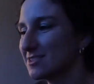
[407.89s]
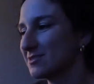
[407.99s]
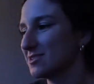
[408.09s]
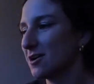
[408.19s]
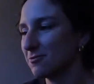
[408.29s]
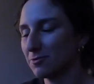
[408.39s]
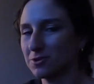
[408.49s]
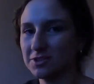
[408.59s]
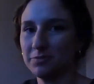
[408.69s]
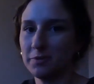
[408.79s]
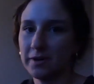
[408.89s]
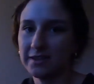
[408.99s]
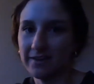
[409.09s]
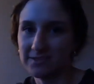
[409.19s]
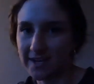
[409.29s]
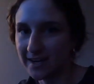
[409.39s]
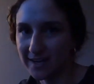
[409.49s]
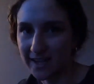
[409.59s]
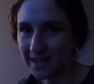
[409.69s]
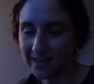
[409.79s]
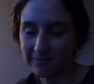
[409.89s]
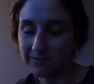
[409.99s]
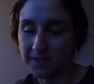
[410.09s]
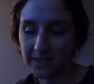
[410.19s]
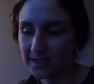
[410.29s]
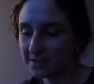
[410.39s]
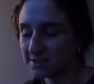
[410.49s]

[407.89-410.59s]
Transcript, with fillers: so it's all rolled up on my left side and I can't feel it,